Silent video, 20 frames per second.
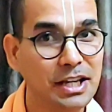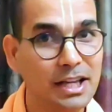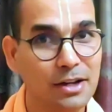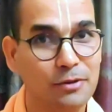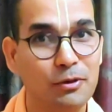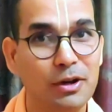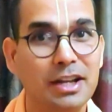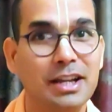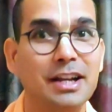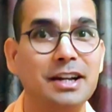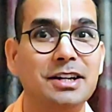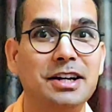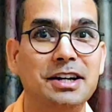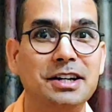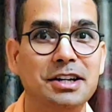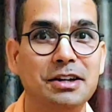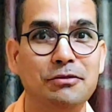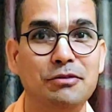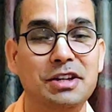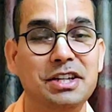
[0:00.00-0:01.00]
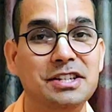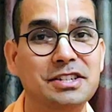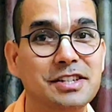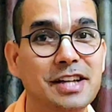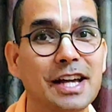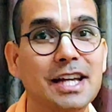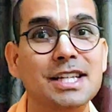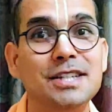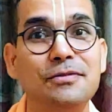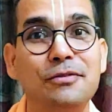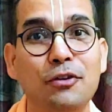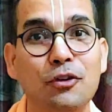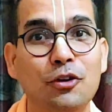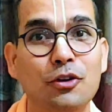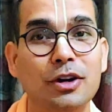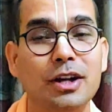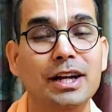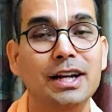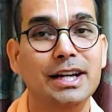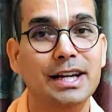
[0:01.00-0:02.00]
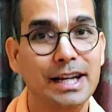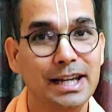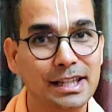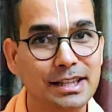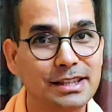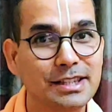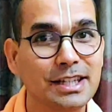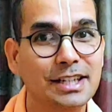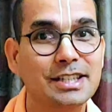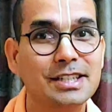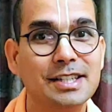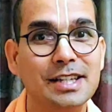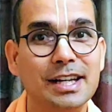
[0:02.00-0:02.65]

hear very attentively. Stage four, in this